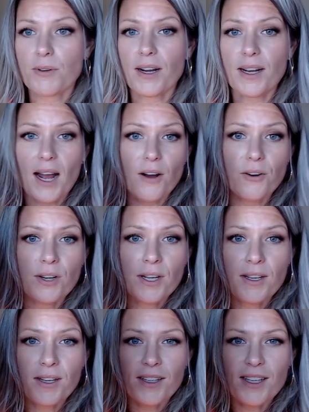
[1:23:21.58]
right now.
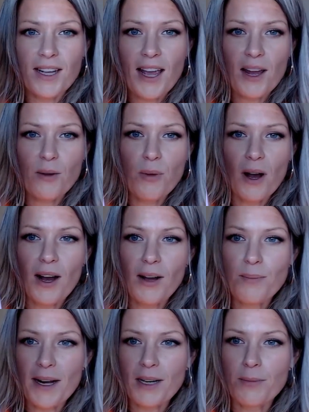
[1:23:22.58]
He had
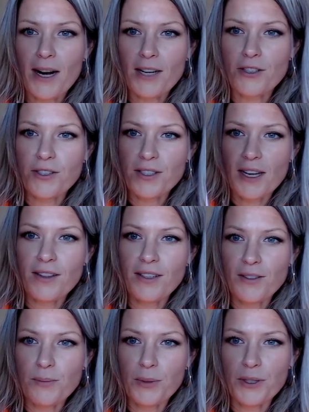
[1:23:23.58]
Becca Bratcher send
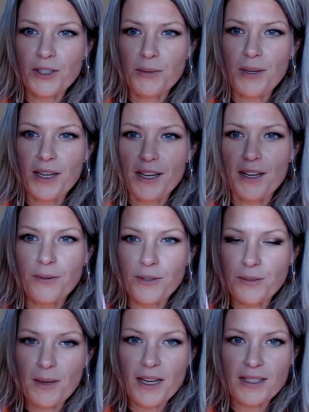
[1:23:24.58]
this book to me, and it
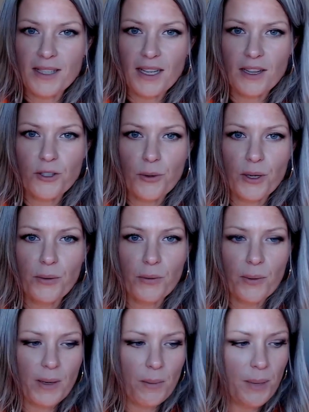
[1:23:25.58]
was amazing, The 21
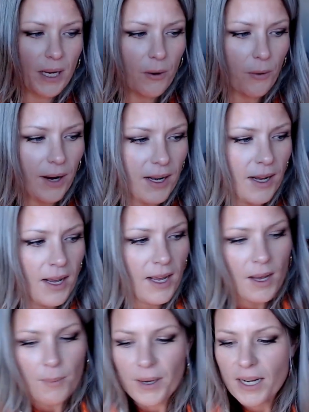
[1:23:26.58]
Women in Bitcoin.
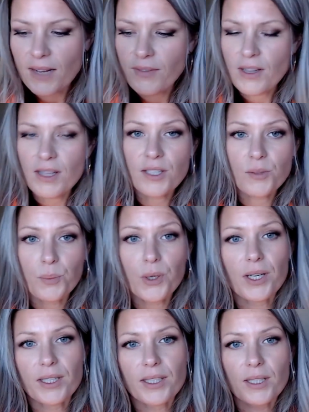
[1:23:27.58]
But even this
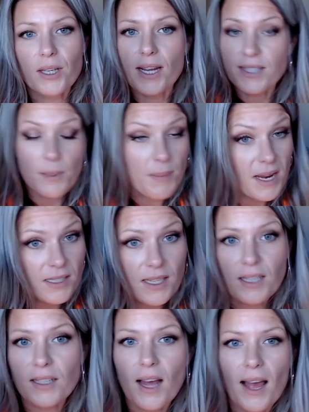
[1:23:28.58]
book, it's
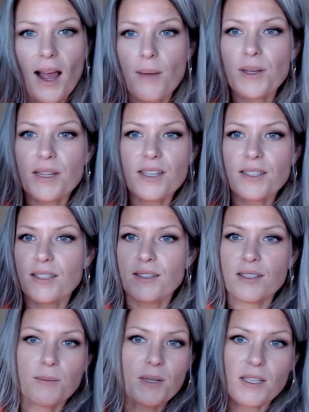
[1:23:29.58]
amazing. I mean, this
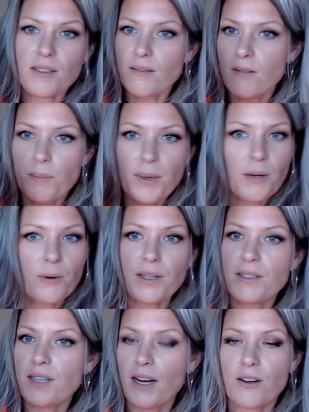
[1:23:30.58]
is to me a
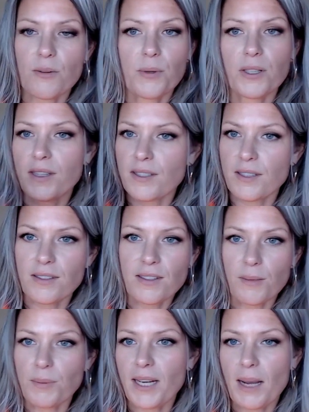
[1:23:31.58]
Bitcoin standard book. This is
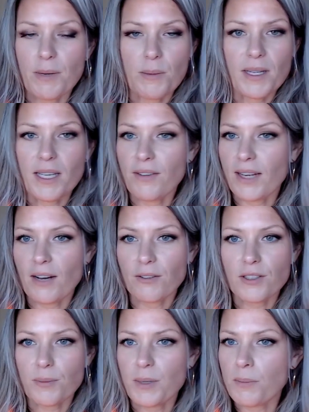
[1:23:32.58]
something I'm going to be giving
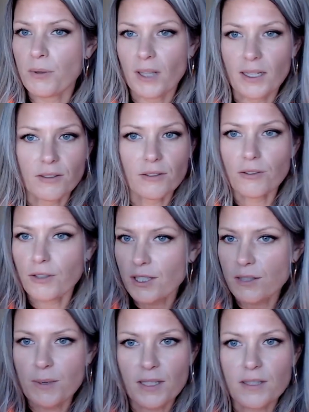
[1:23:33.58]
out to people on
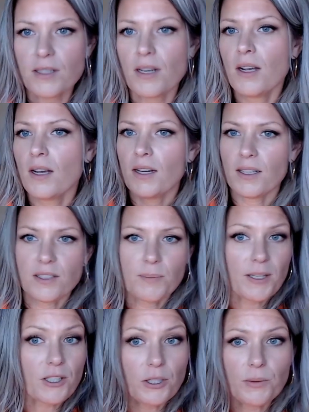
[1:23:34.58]
Christmas,
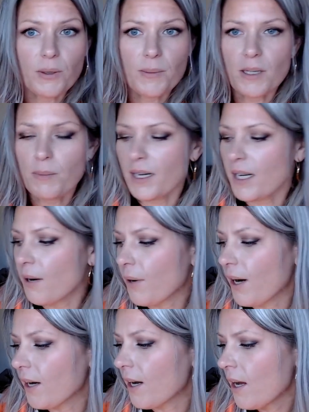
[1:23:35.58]
especially women in my
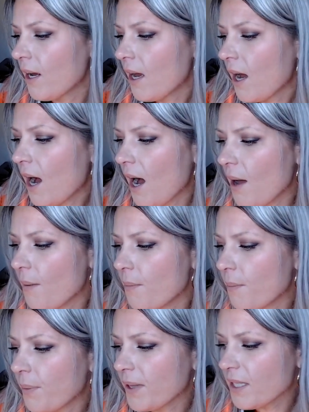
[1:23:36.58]
network.
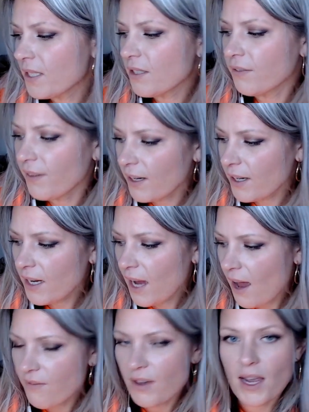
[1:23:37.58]
But this is very
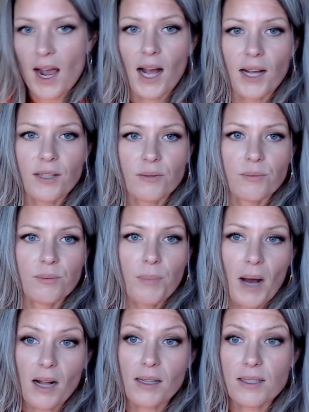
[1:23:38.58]
heavy on
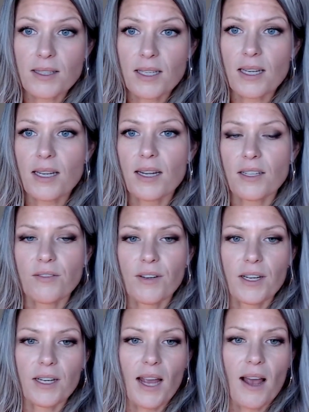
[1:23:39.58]
policy. It's
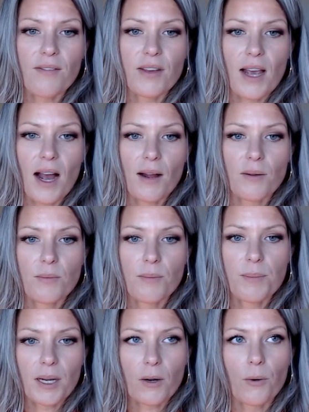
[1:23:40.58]
very heavy on
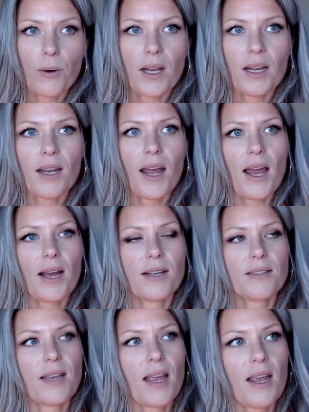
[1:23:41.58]
Bitcoin
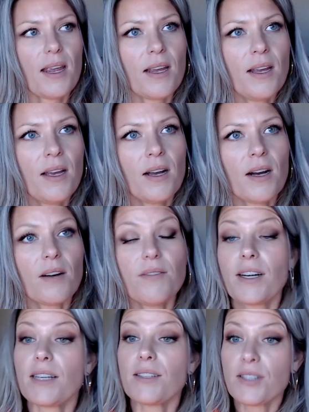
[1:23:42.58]
as a
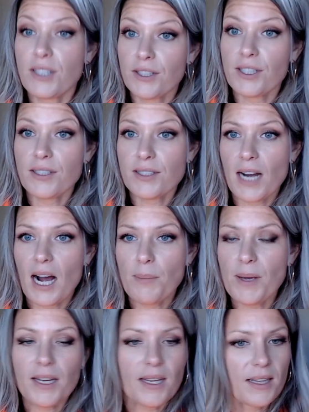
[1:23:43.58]
very serious
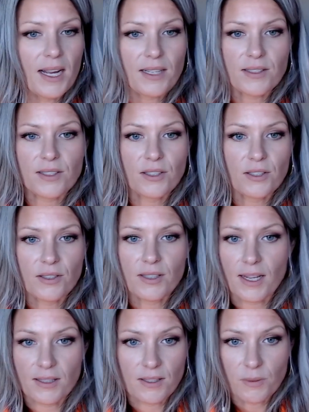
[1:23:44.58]
topic. And
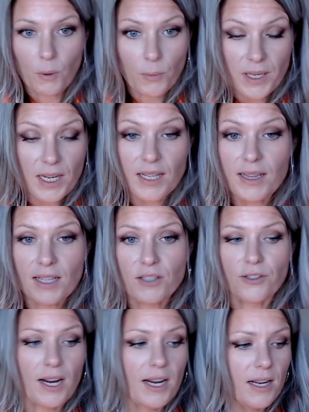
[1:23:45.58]
that's what we need.
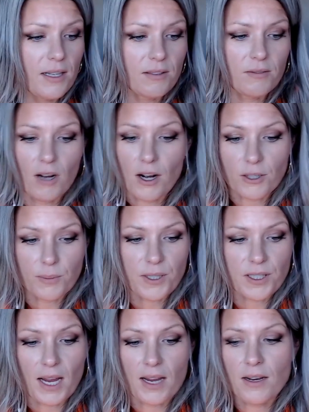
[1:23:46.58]
That's great.
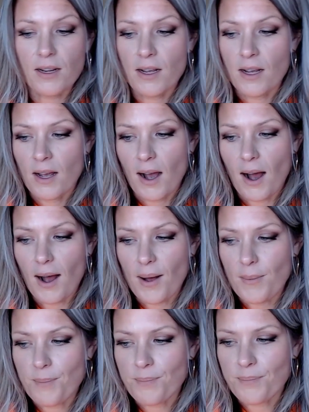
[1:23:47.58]
100%.
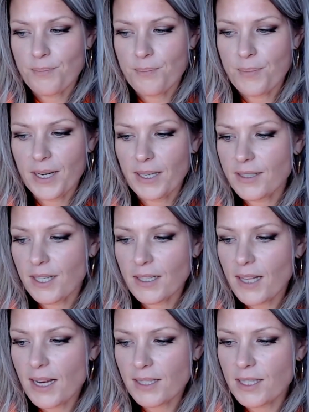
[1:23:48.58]
But
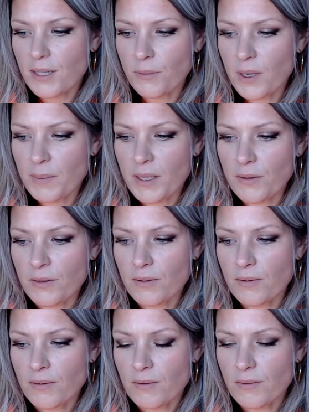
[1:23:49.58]
until I see women,